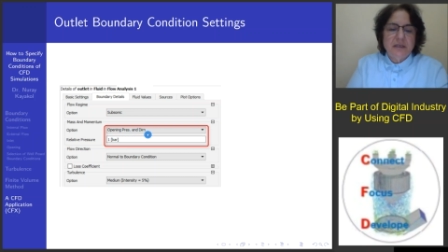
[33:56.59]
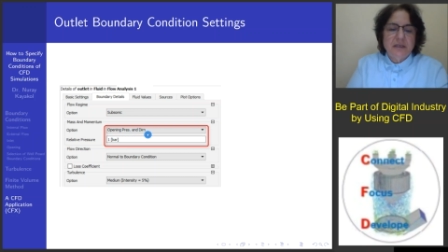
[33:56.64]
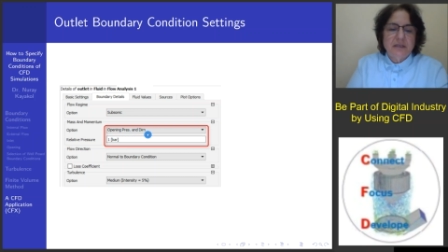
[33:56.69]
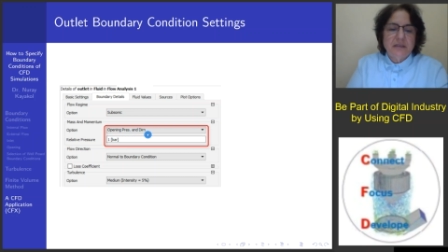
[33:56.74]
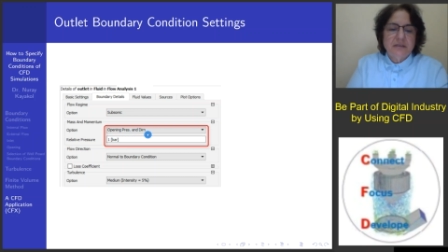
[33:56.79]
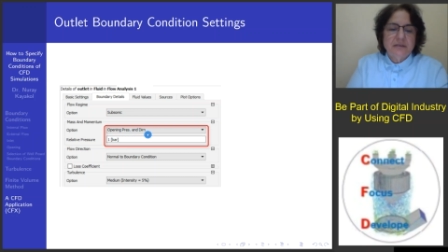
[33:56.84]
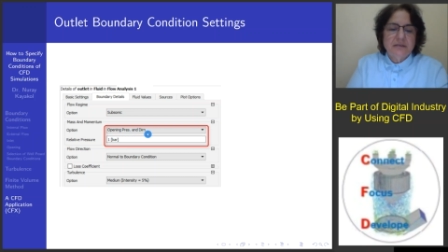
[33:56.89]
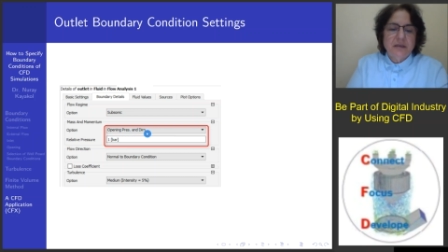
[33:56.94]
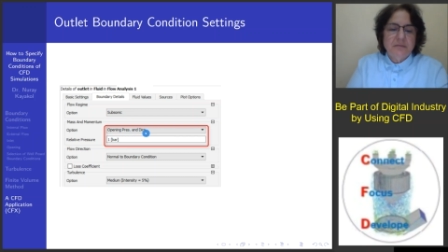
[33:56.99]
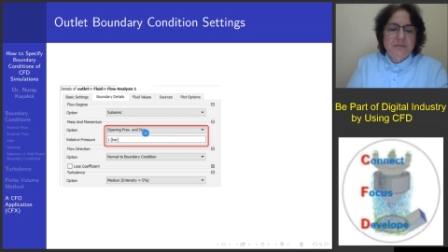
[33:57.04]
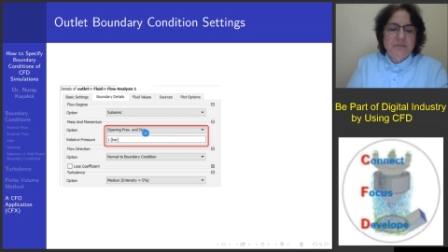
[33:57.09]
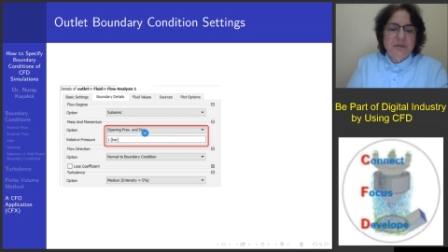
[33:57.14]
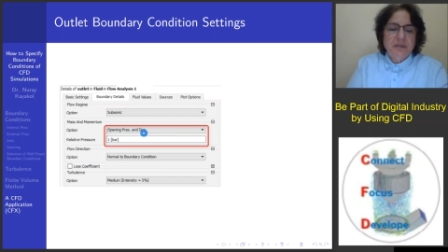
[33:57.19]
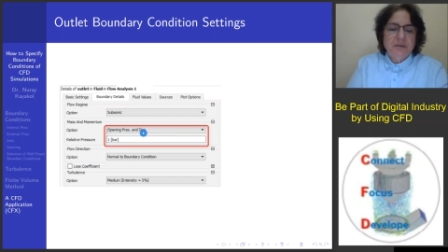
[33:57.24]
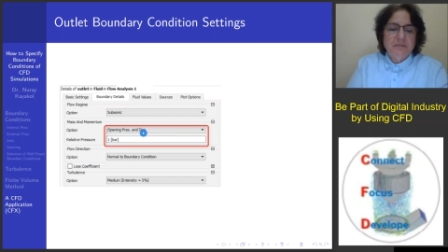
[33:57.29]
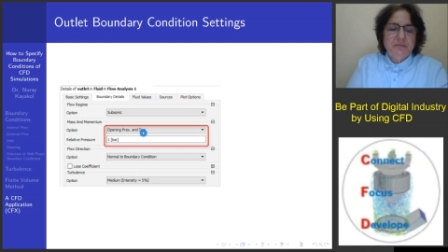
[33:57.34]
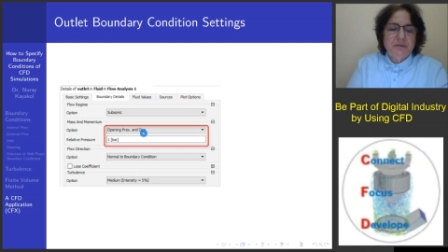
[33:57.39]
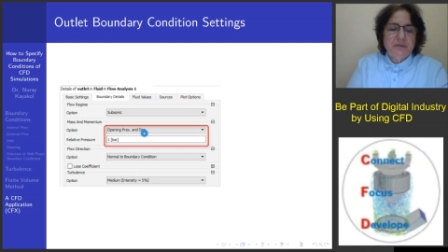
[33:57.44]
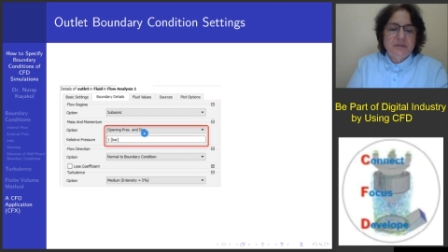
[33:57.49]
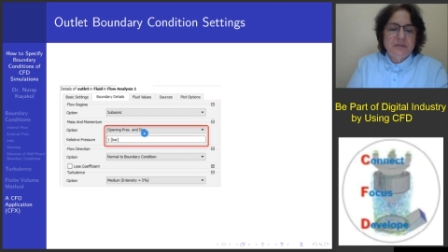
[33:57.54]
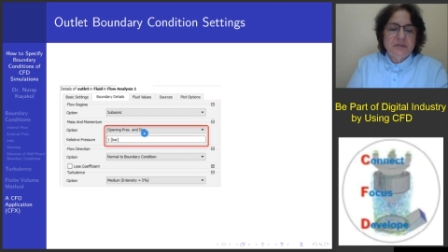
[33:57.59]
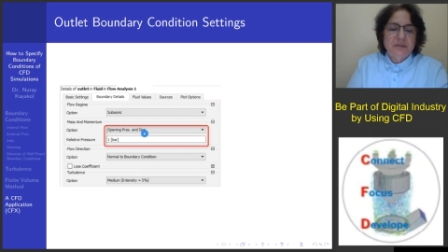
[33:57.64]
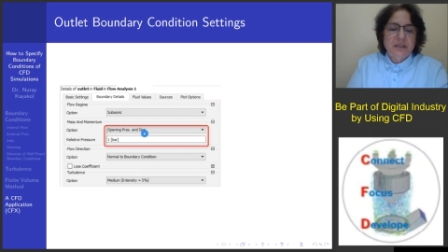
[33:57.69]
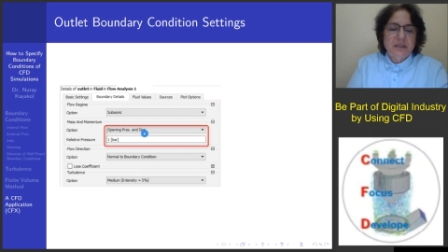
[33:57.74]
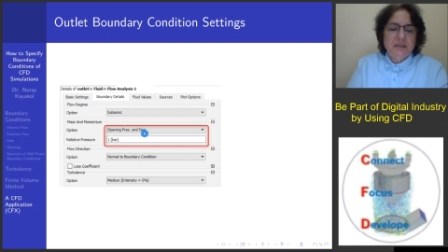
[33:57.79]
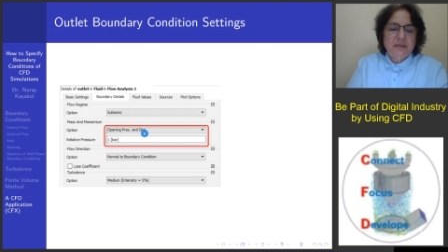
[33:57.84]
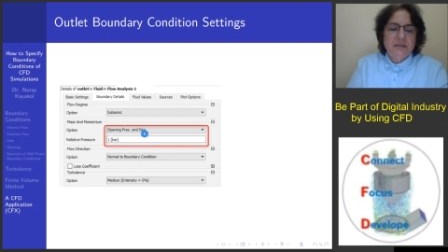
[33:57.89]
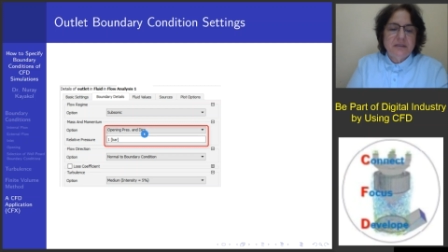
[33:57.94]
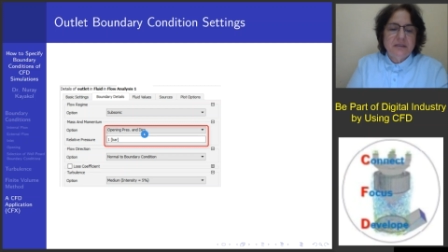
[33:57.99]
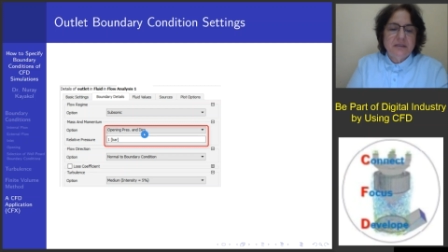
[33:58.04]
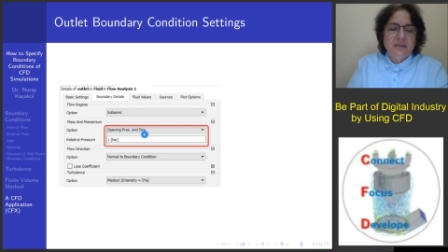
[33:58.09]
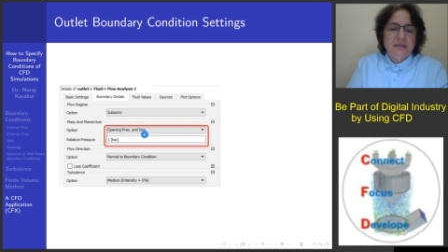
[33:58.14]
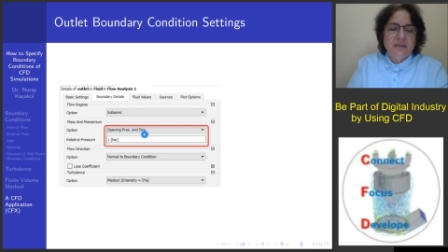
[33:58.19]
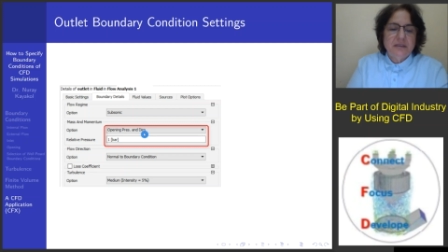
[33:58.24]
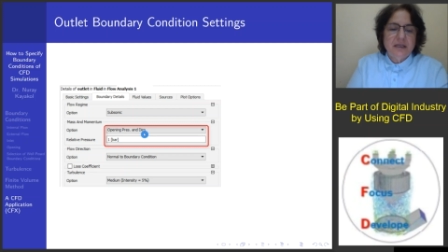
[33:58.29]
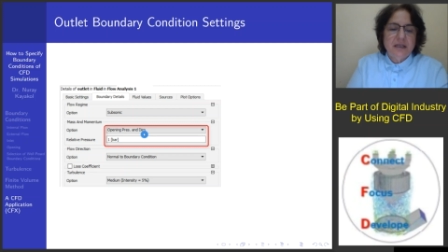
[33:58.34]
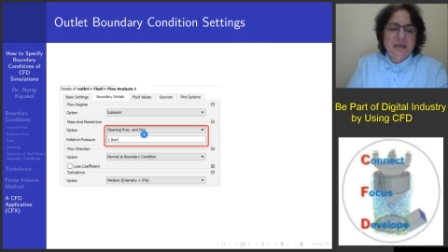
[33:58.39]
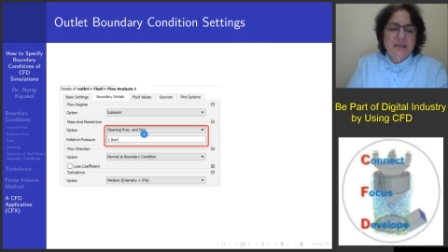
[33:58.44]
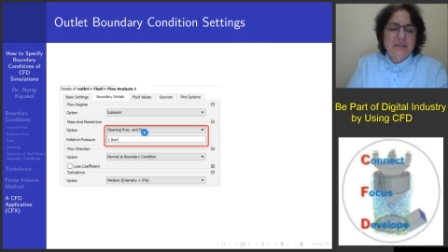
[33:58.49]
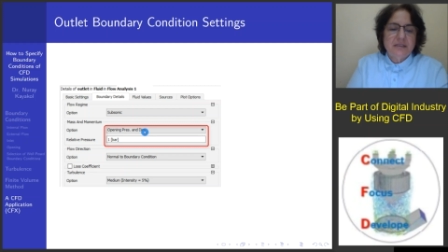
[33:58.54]
Some people write here
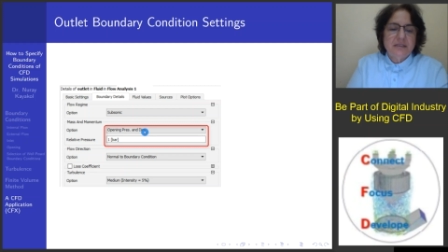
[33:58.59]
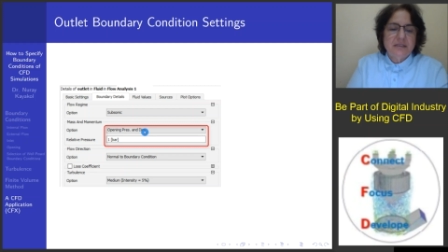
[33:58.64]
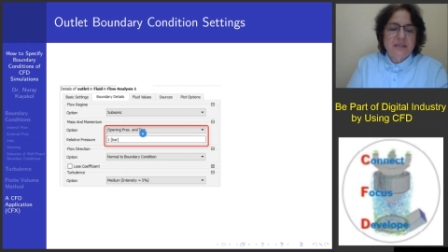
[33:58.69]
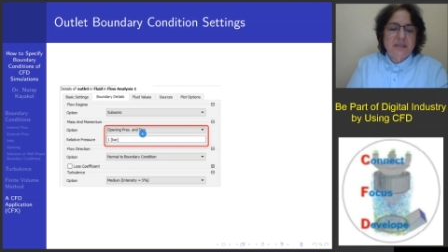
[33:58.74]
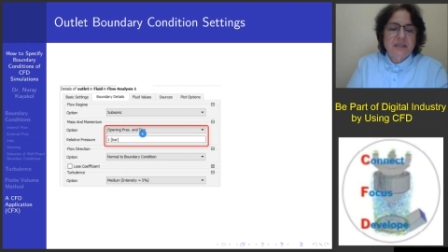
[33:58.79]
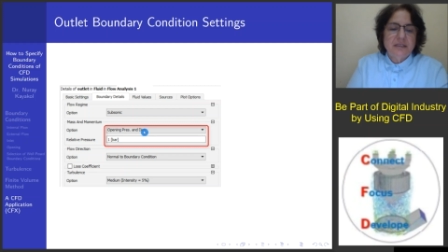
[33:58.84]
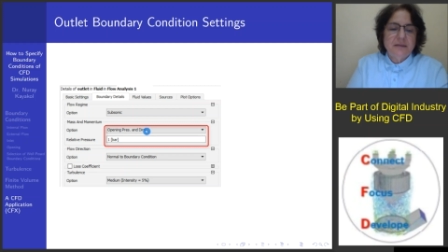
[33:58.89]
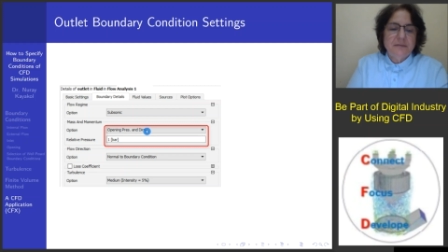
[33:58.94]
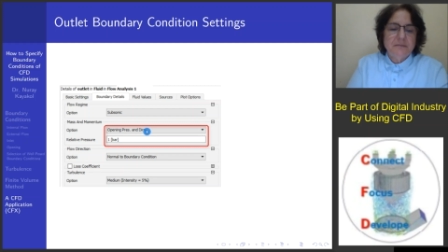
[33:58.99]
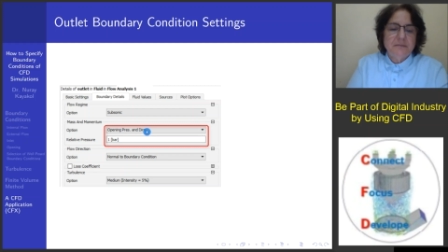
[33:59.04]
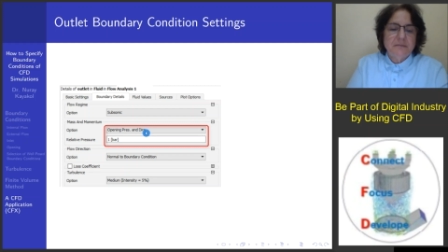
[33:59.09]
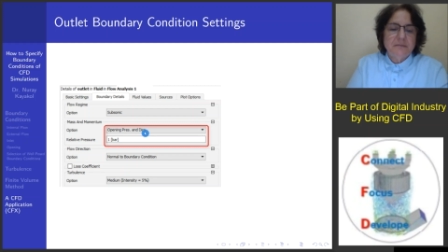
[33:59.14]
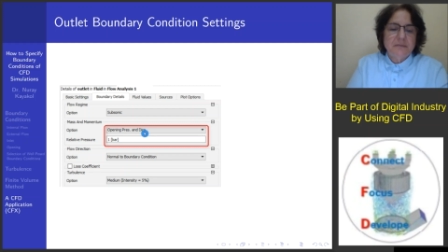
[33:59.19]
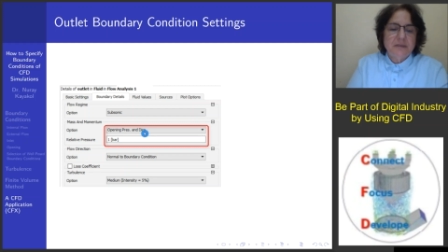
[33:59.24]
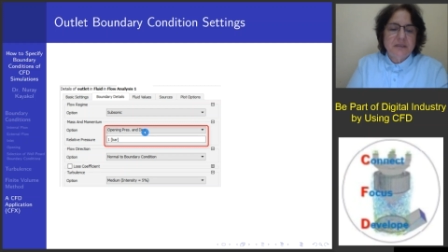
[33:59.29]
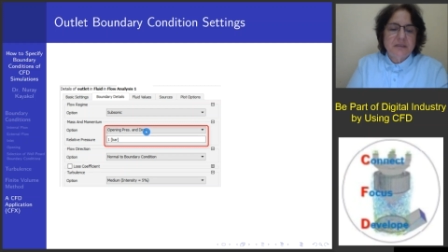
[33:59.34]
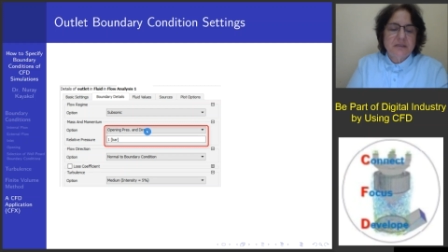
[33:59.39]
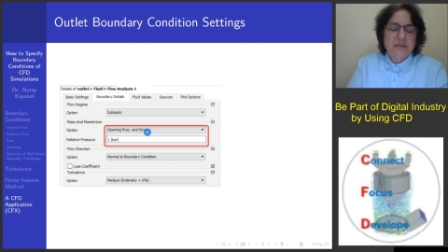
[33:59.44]
as dim,